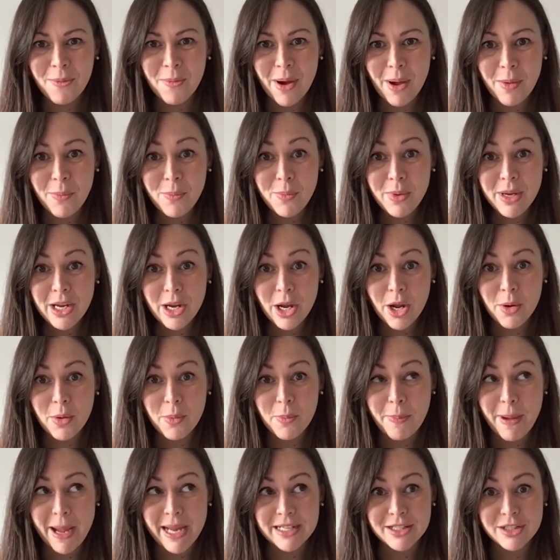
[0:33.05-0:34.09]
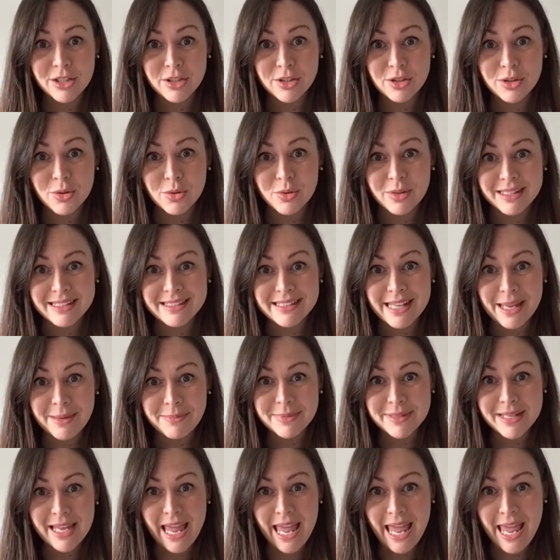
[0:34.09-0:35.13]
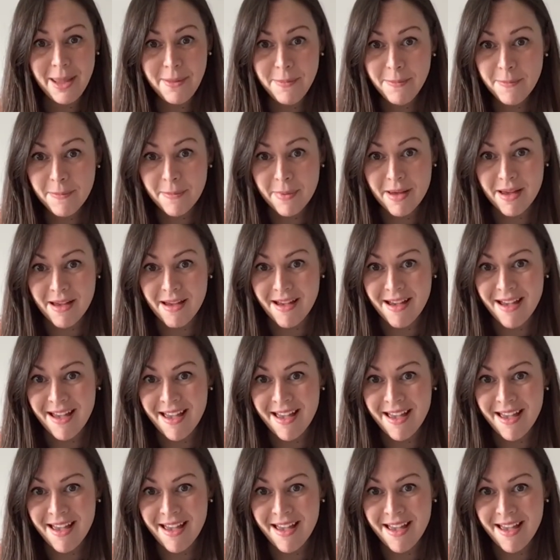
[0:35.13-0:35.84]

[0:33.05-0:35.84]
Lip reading: When we go back to school in September